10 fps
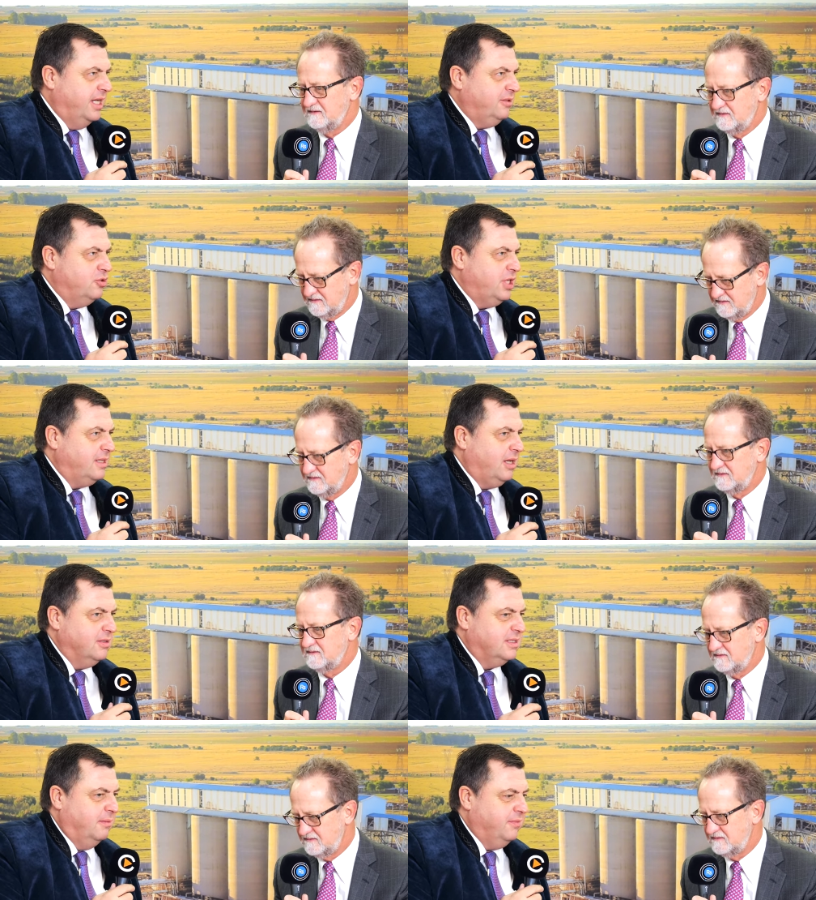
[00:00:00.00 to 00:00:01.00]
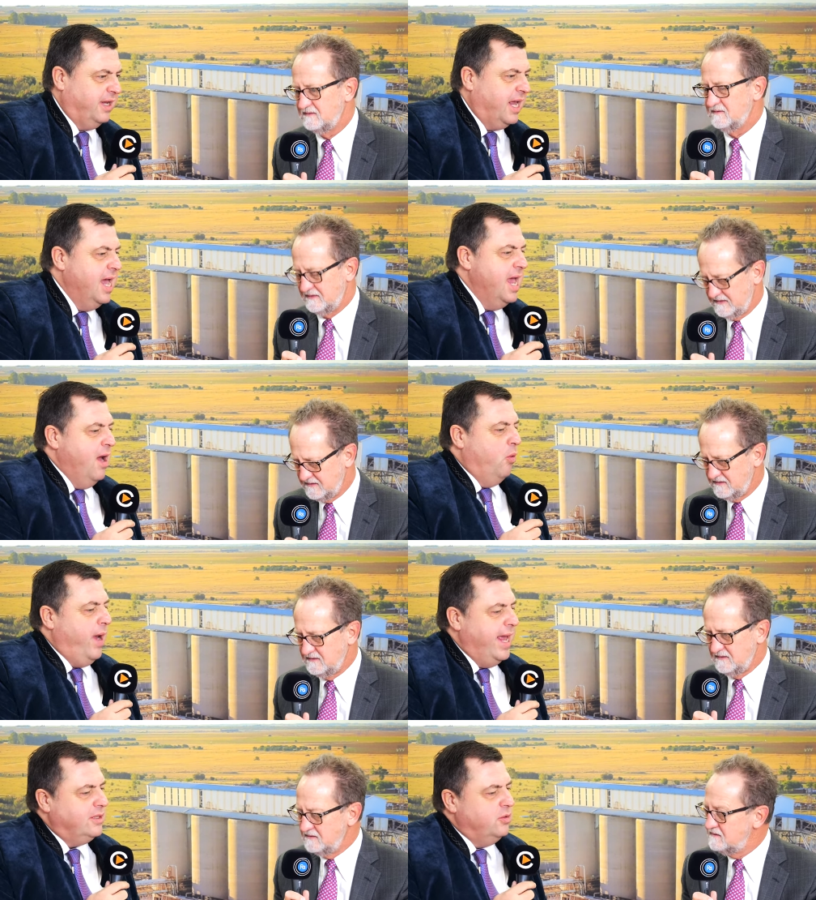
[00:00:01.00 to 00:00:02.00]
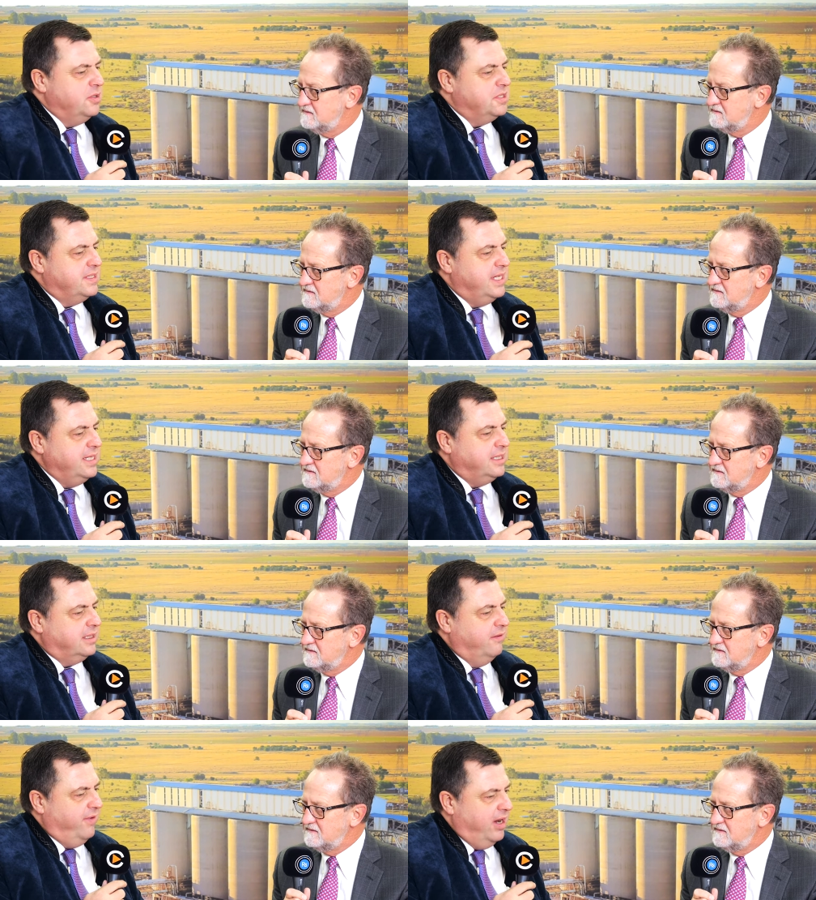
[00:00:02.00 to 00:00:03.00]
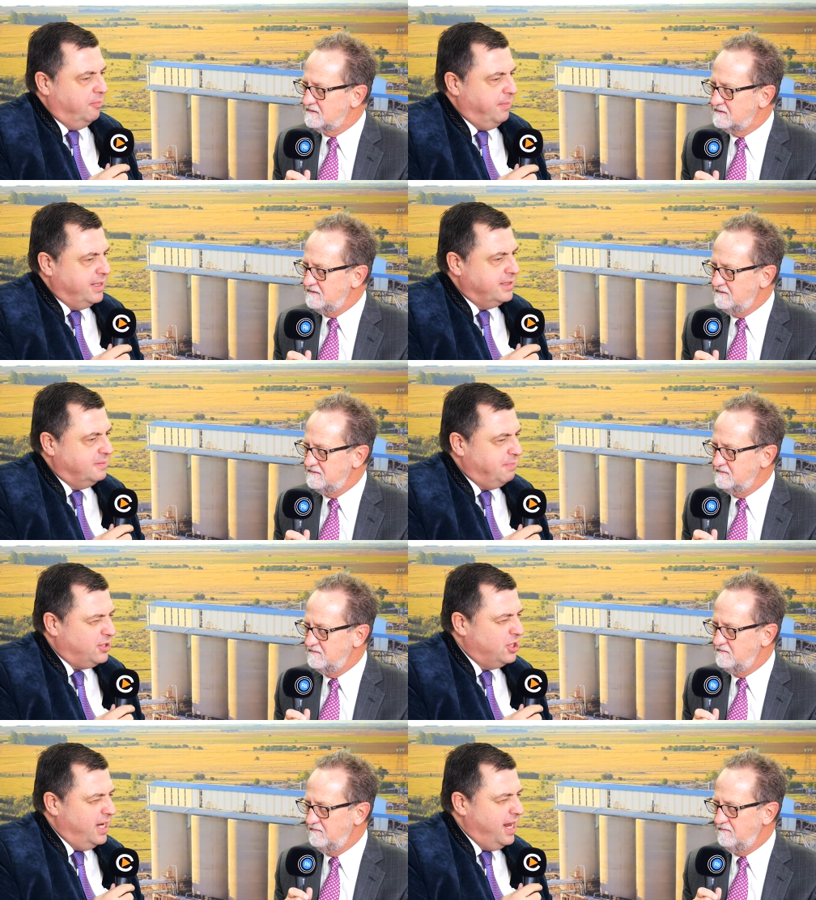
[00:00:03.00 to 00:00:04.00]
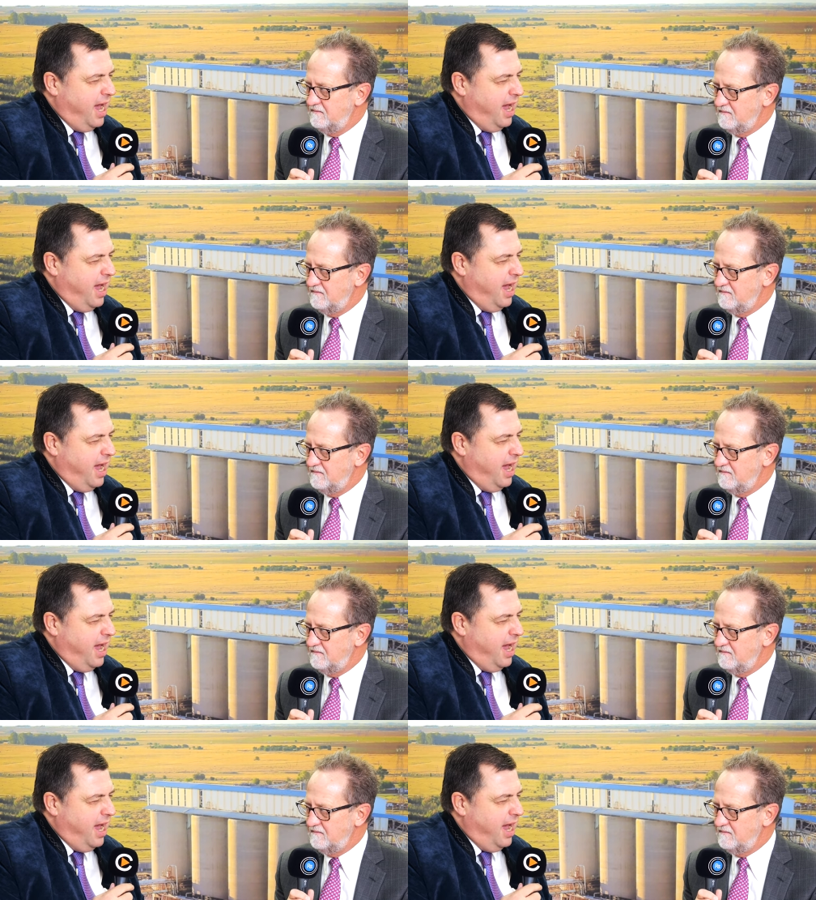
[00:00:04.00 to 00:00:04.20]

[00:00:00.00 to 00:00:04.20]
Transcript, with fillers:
Speaker 1: had to shut down something. Where do you see the development, especially